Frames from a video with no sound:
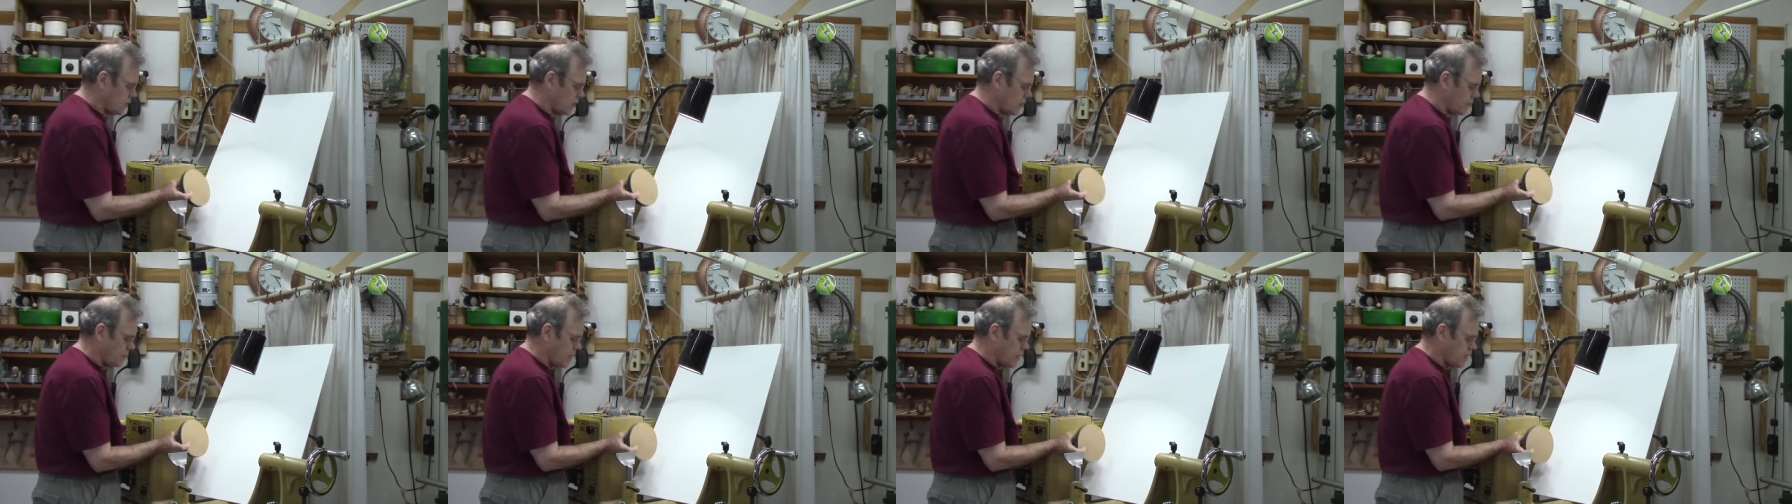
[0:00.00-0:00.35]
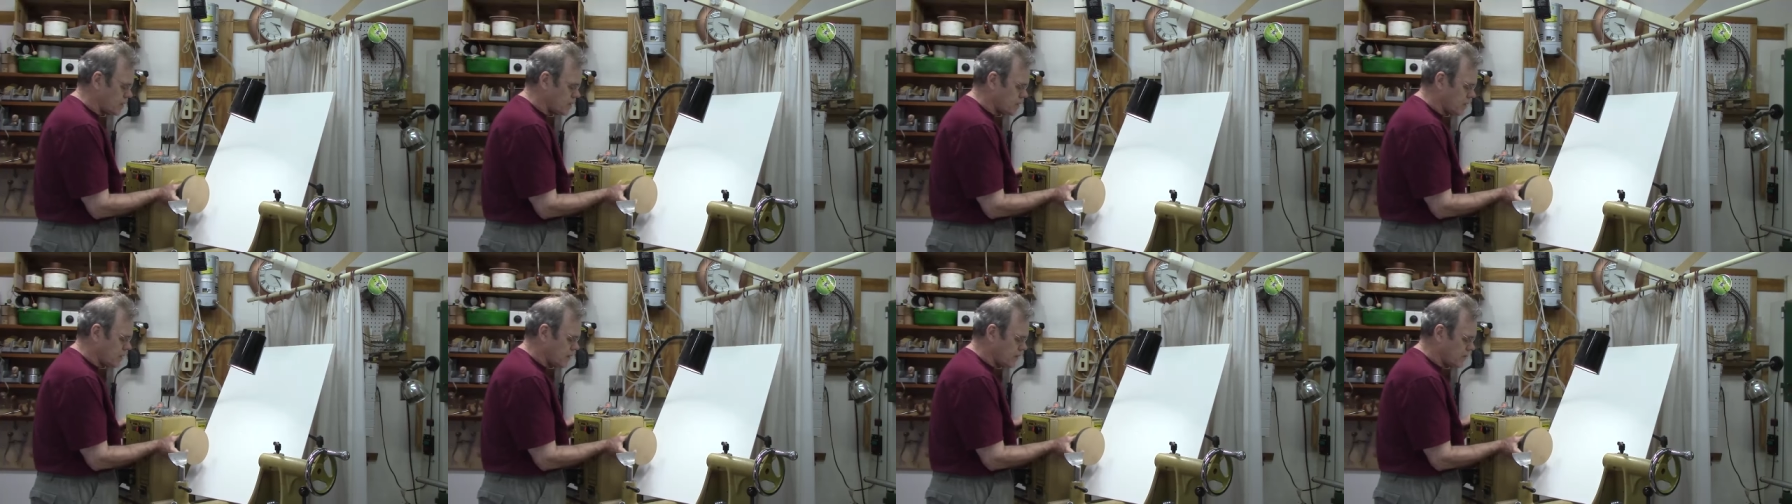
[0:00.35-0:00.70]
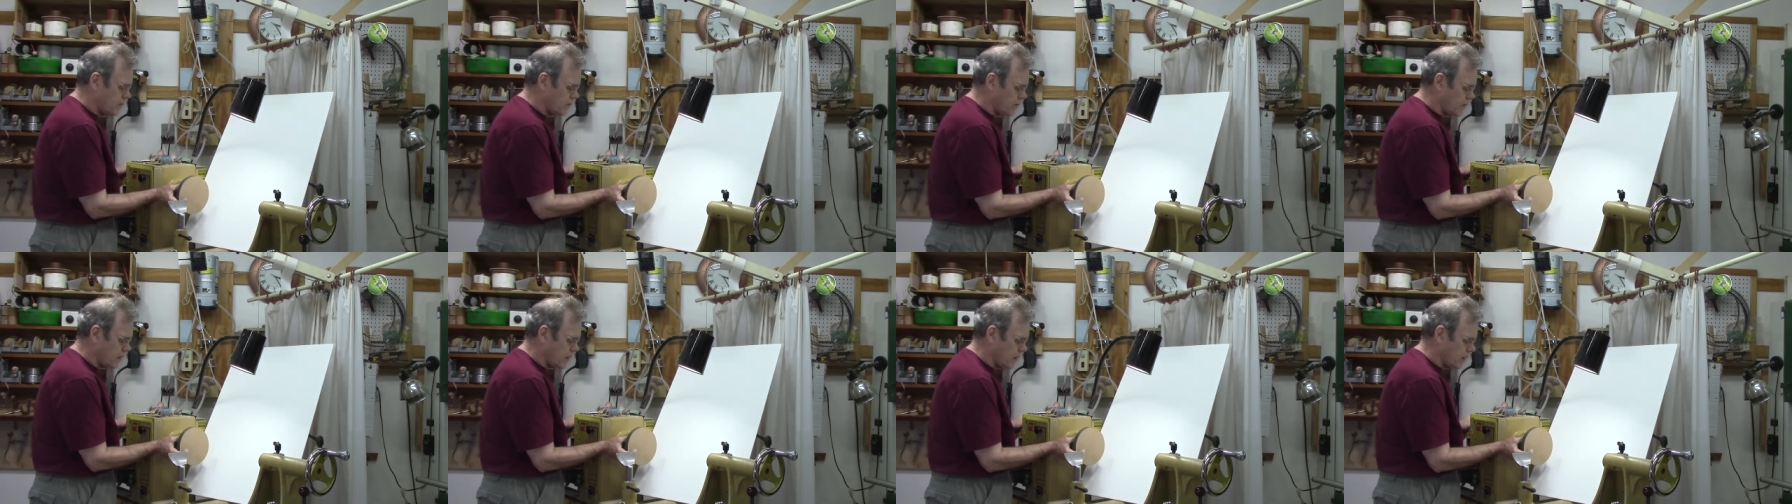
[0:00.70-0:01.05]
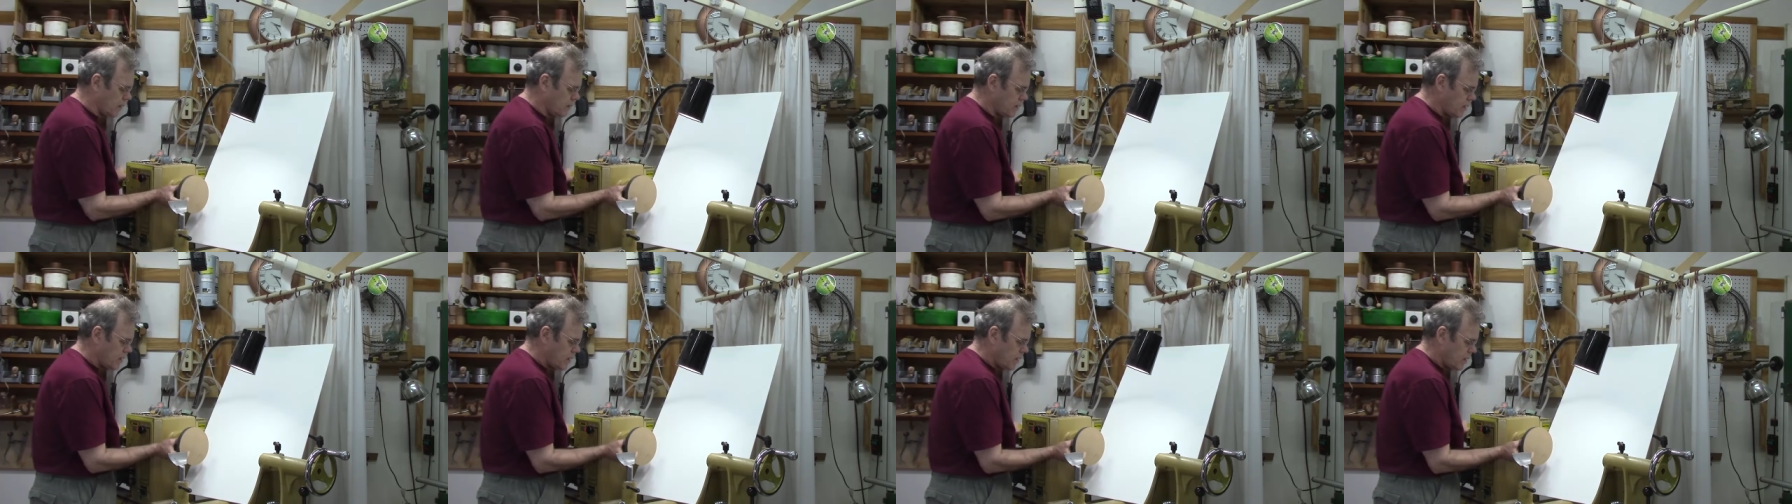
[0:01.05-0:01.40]
a piece of uh,
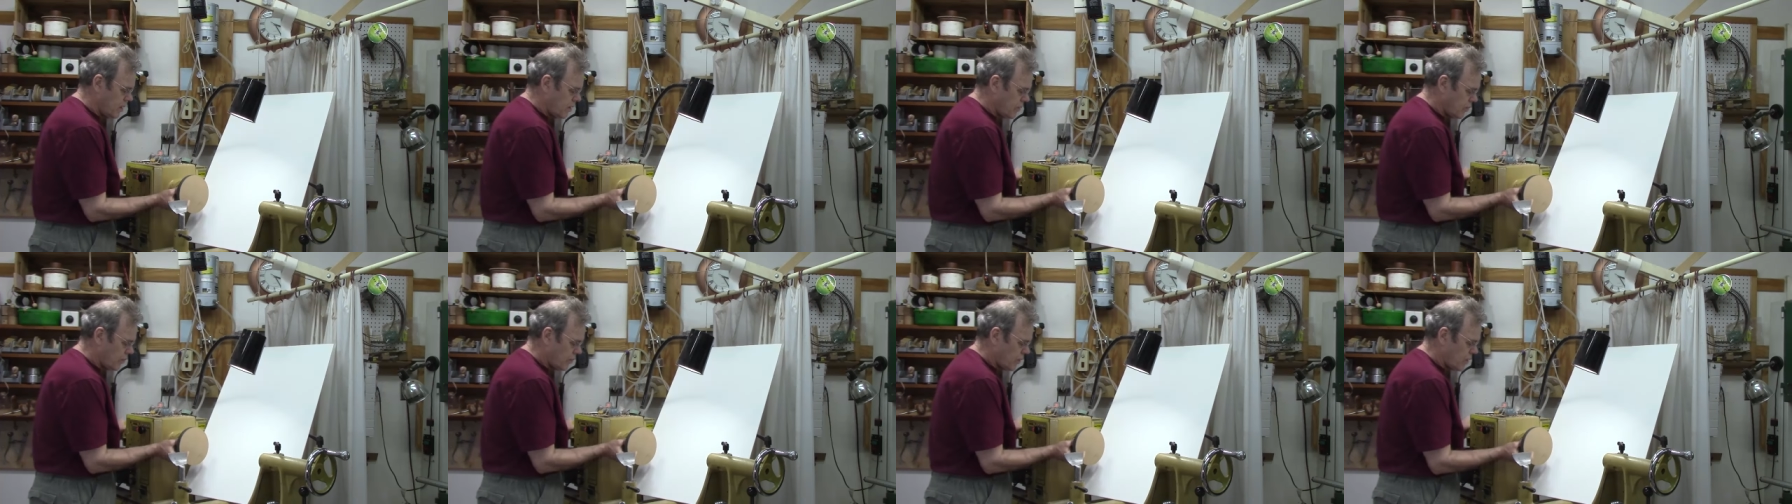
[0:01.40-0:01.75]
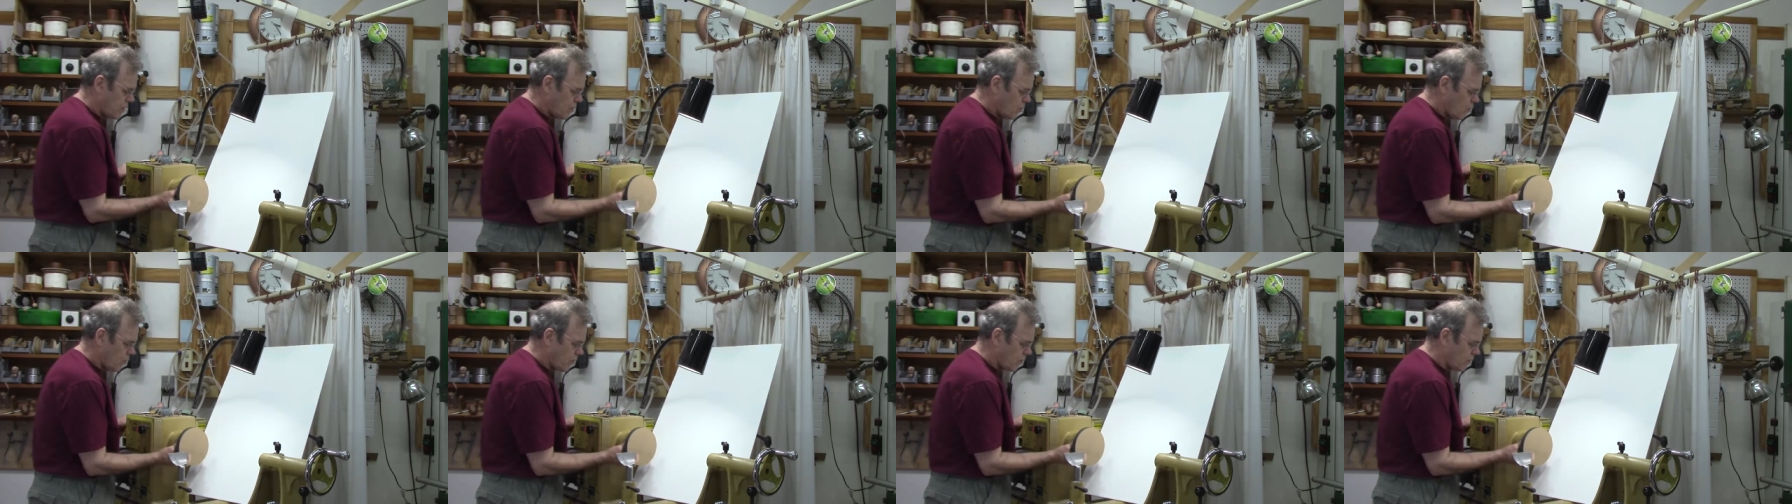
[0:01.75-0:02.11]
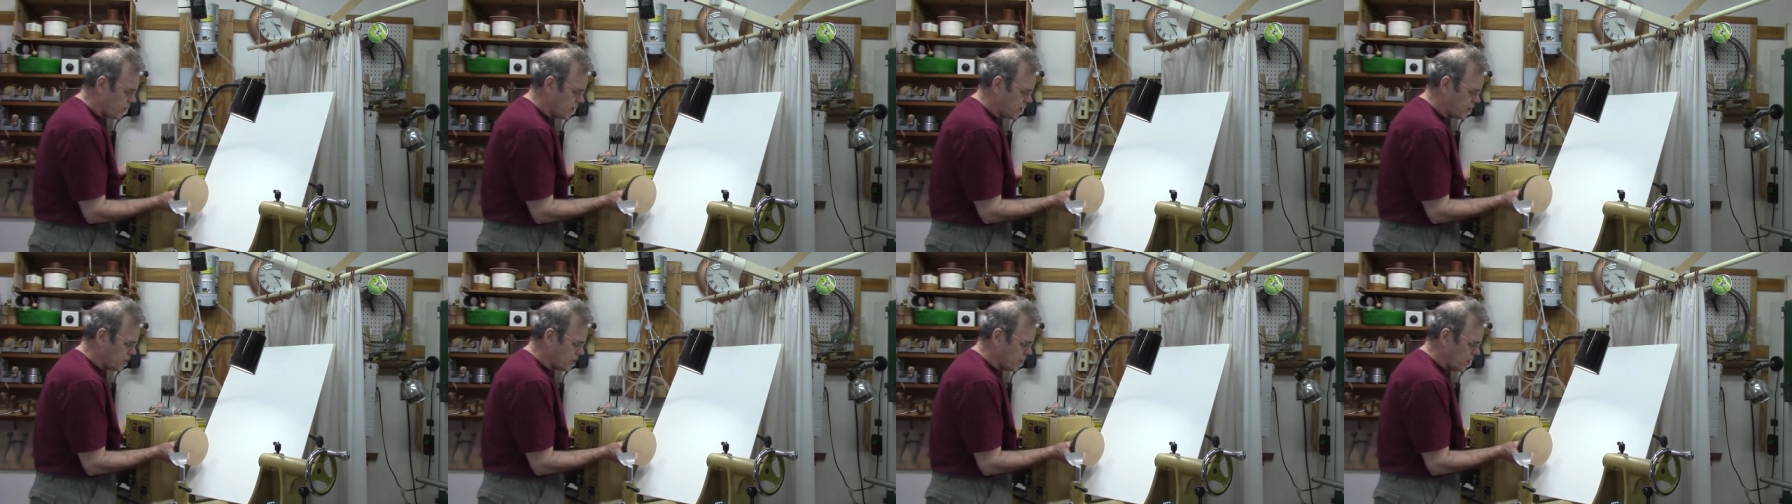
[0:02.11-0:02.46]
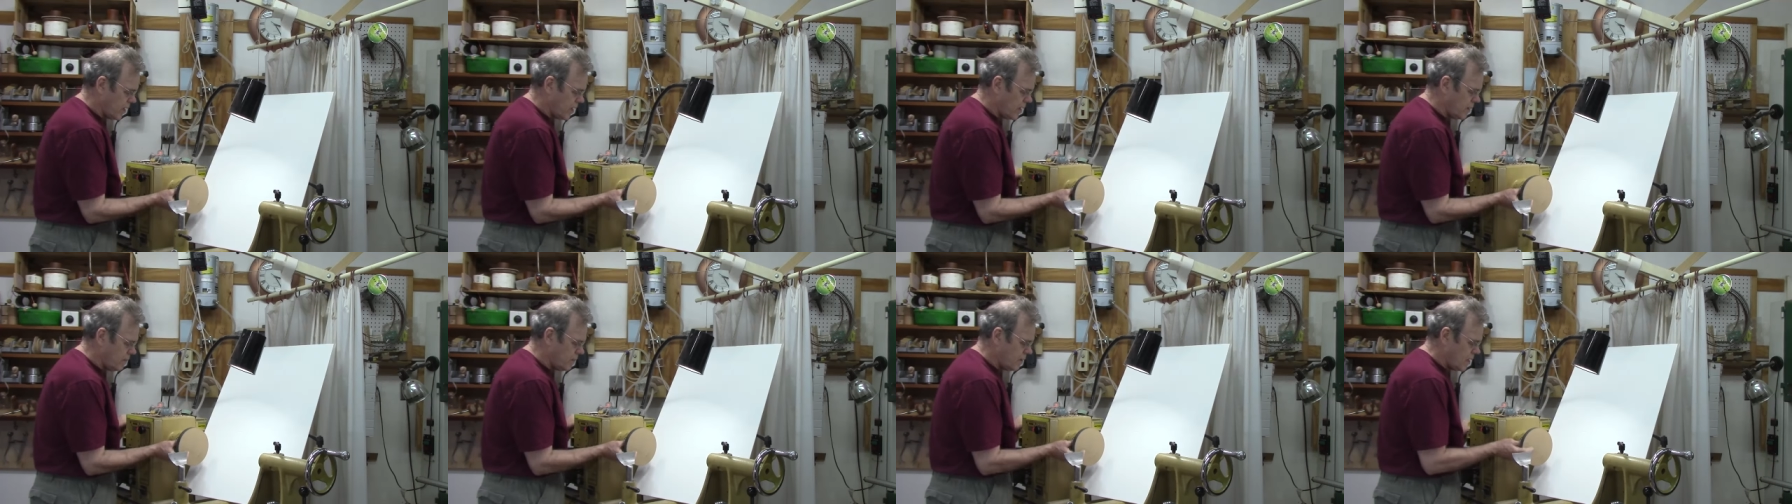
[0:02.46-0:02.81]
three-quarter inch
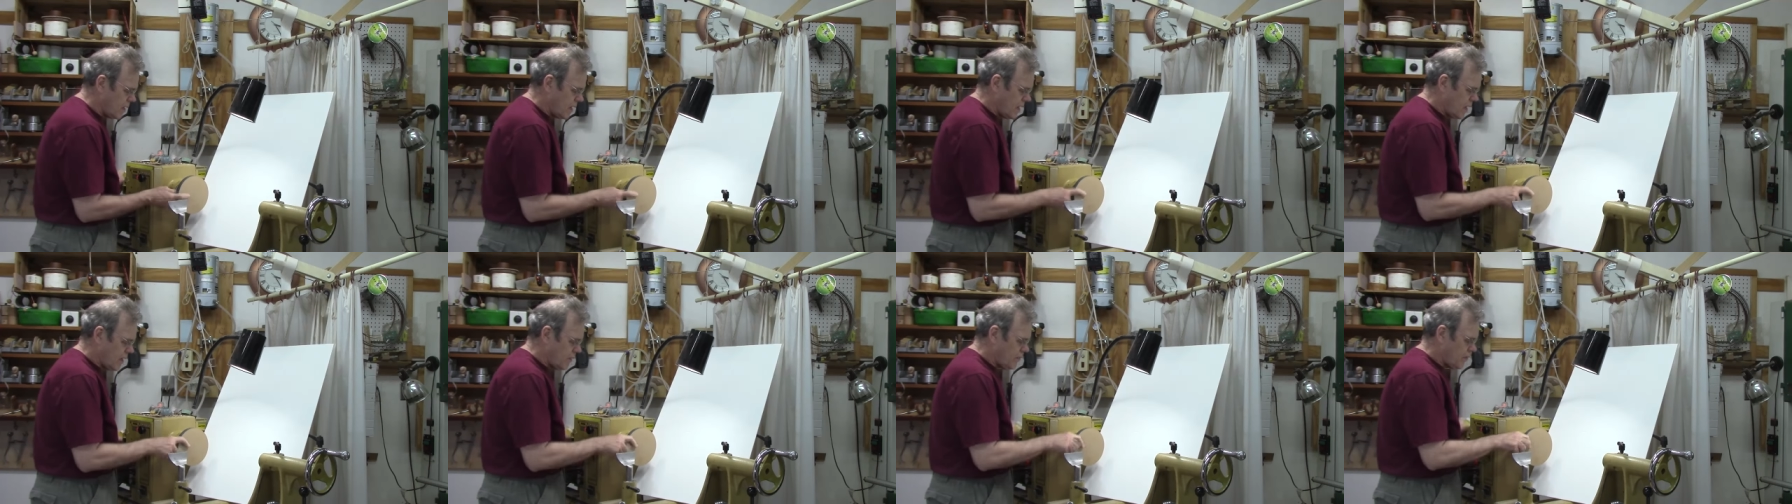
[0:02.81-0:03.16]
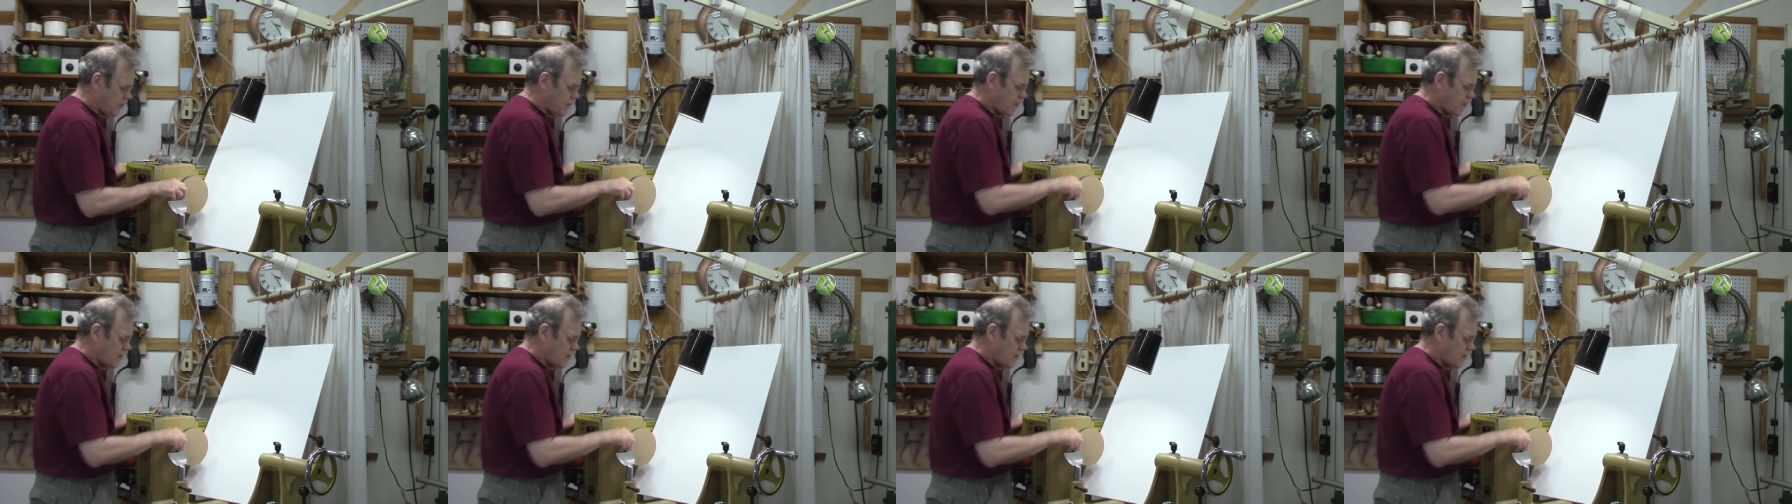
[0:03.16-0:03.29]
M D F,